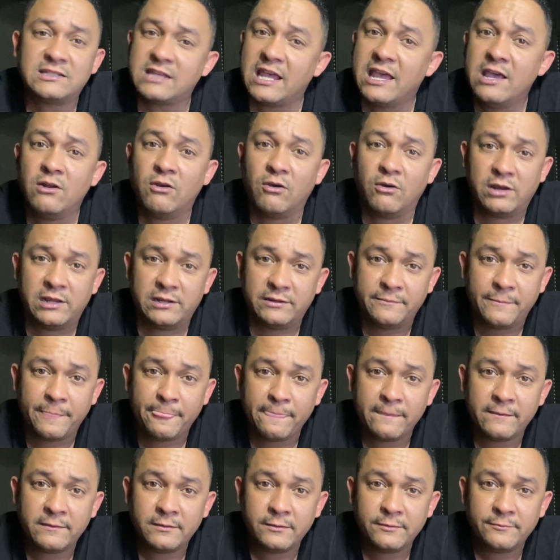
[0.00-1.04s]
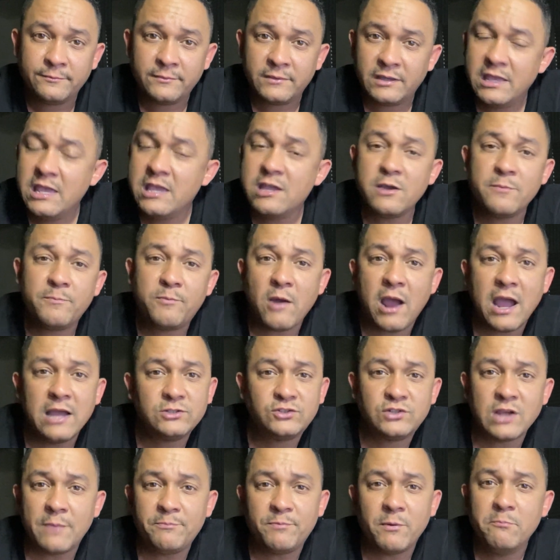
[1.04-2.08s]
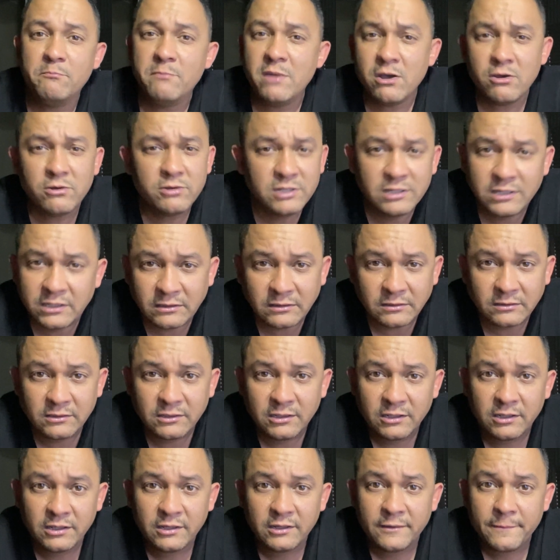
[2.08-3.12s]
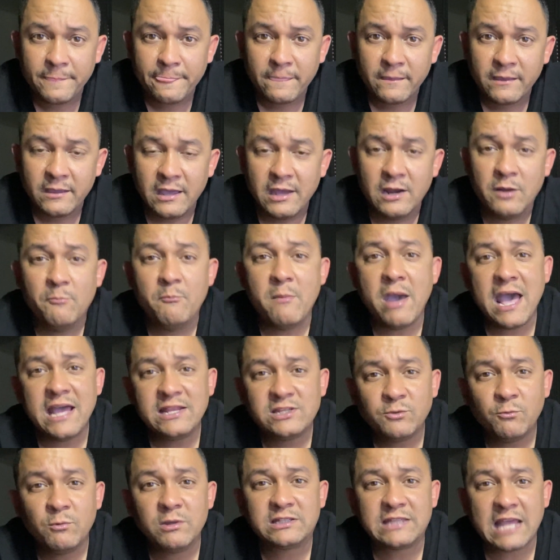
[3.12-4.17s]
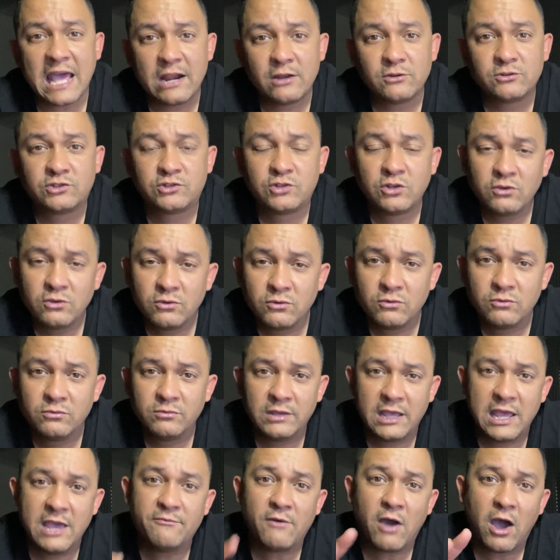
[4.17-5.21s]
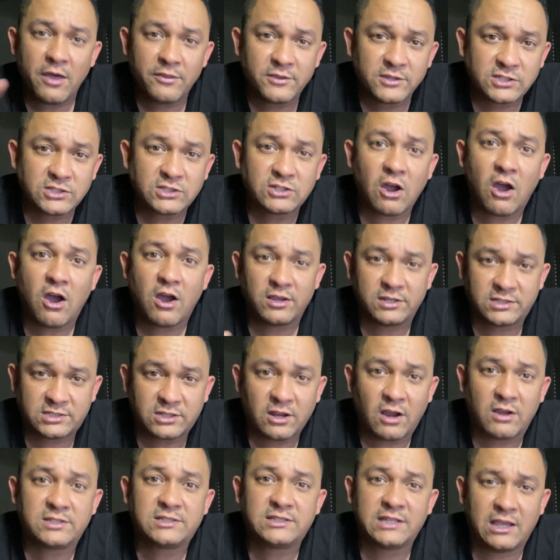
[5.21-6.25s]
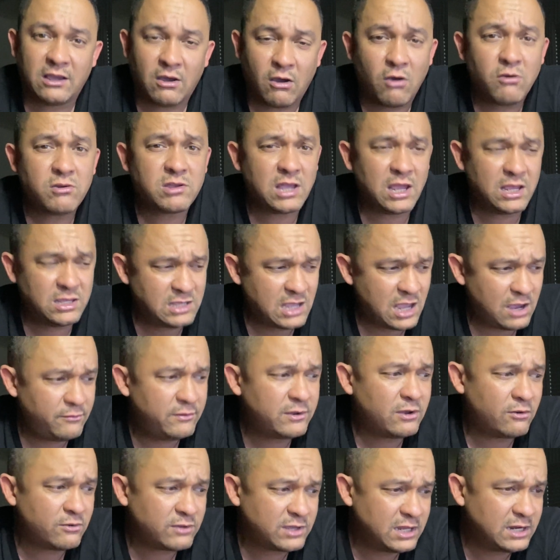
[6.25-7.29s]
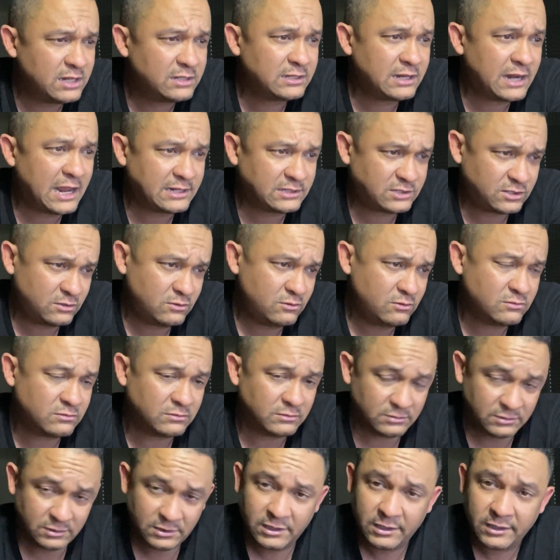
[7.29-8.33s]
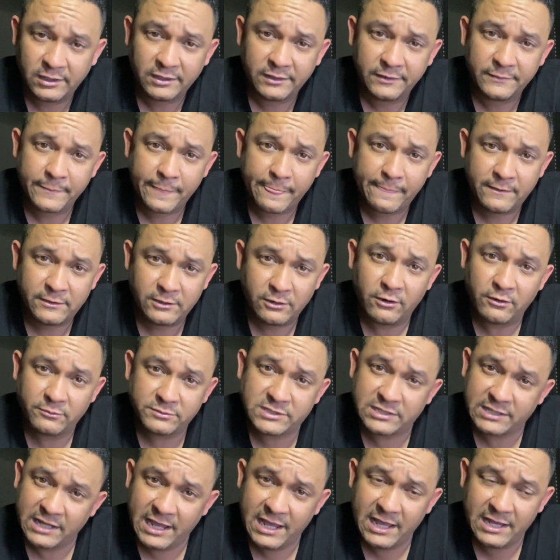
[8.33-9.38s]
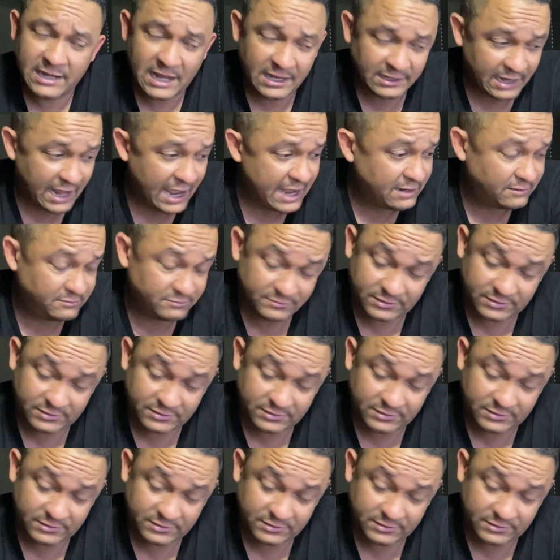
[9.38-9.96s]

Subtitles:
in on it, he could probably drop $1 million. And imagine what that'll do if other stars start saying, okay, yeah, we're gonna get into that too. You know what I'm saying? That, like,